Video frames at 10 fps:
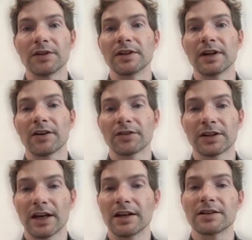in either
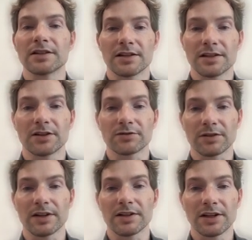case,
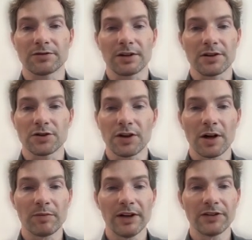etc., etc.? So there
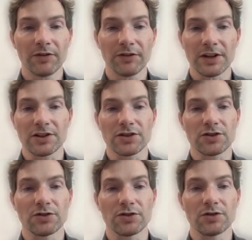are plenty of things
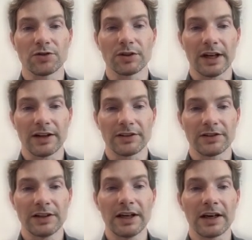to look at
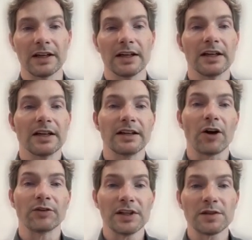here.
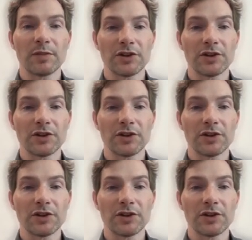Now, this